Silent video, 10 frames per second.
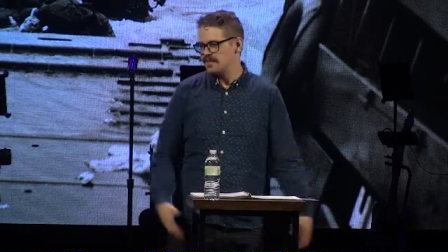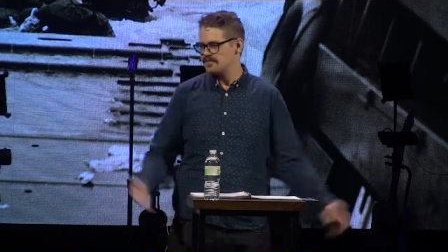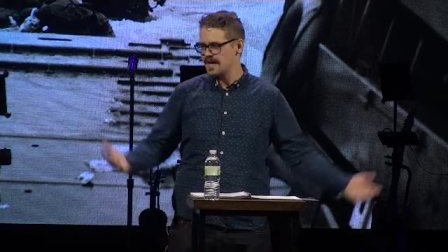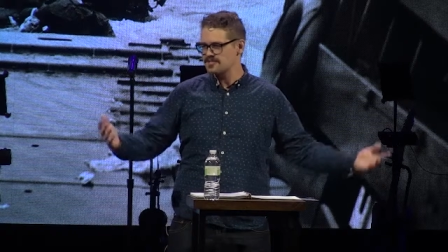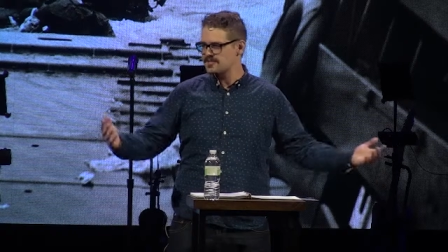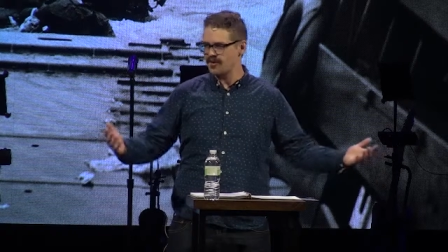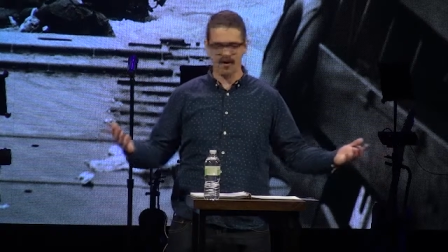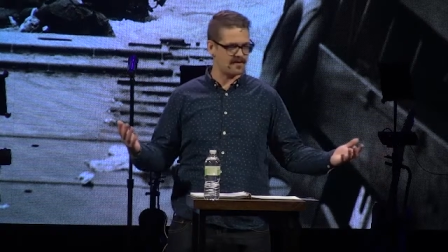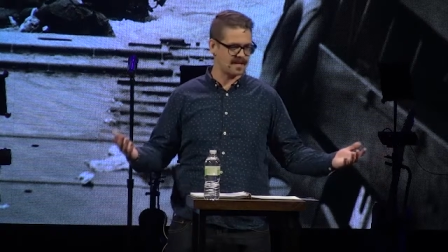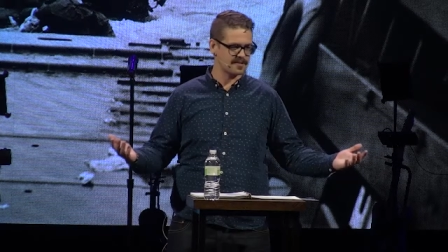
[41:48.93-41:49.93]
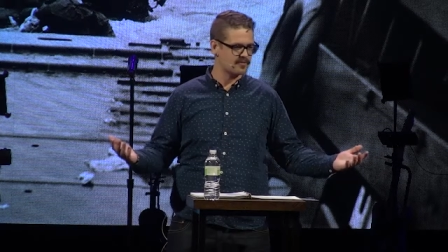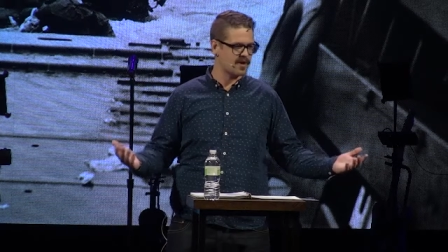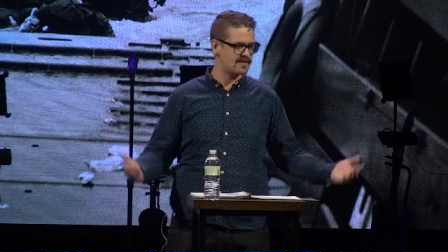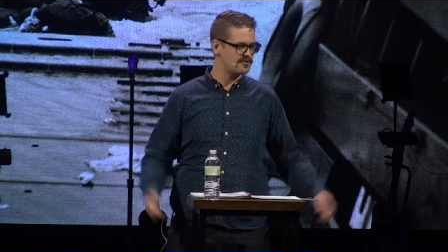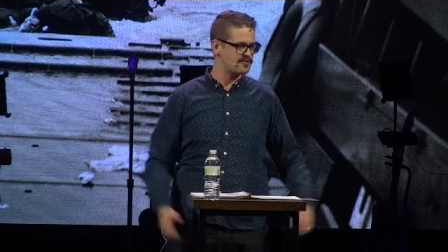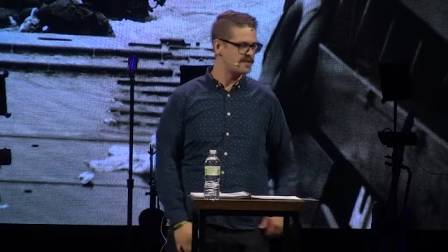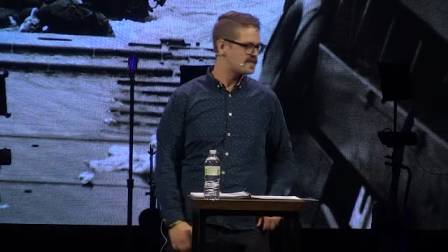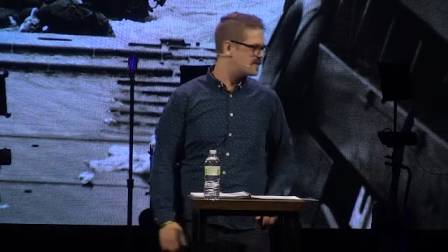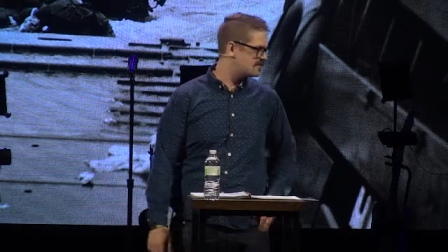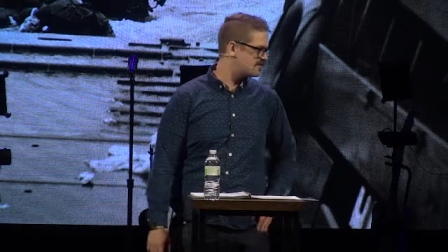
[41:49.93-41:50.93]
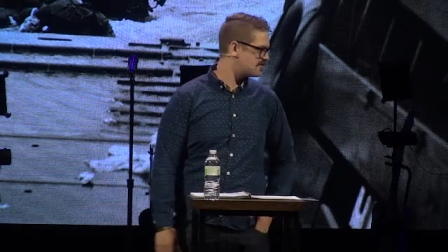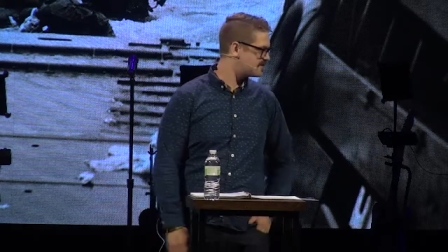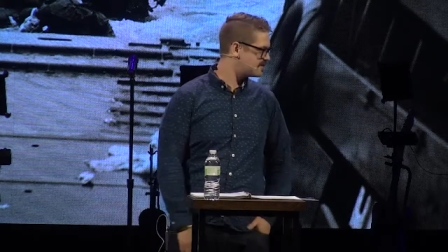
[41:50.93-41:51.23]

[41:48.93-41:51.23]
That's their heart. That's why they do what they do.